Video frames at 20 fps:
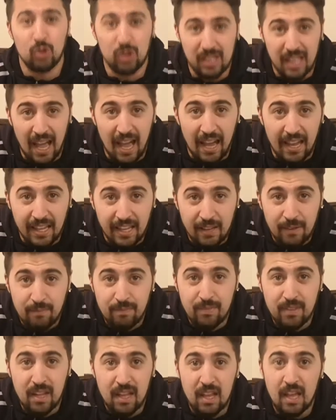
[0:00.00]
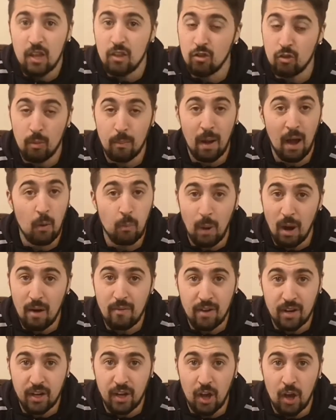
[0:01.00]
day. No matter
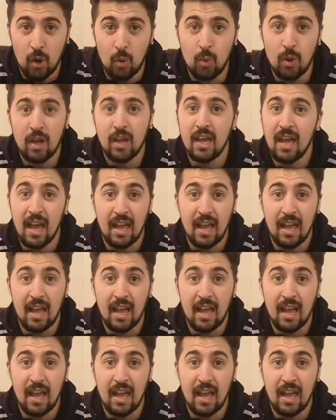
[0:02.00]
where I go,